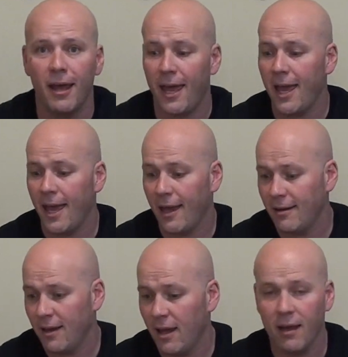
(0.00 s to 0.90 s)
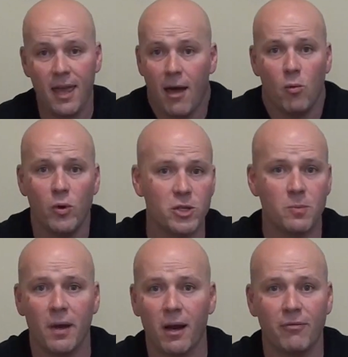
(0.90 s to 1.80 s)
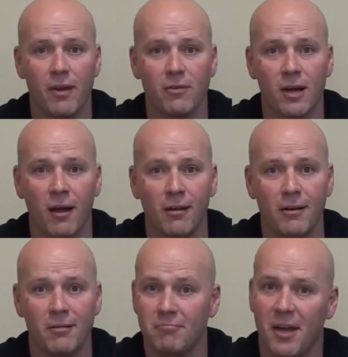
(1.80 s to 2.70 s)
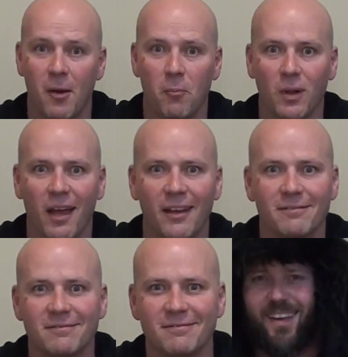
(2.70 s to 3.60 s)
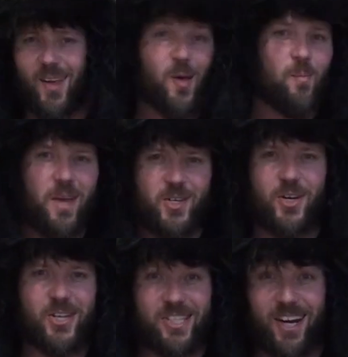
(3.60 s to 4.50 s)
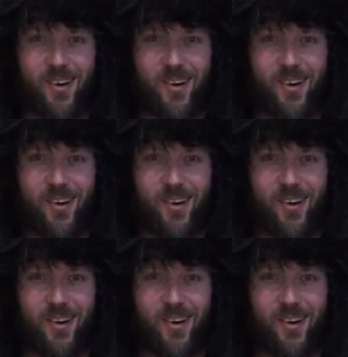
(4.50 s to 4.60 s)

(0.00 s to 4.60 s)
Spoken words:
And yeah, we just pick our favorite color and play. Make sure you stick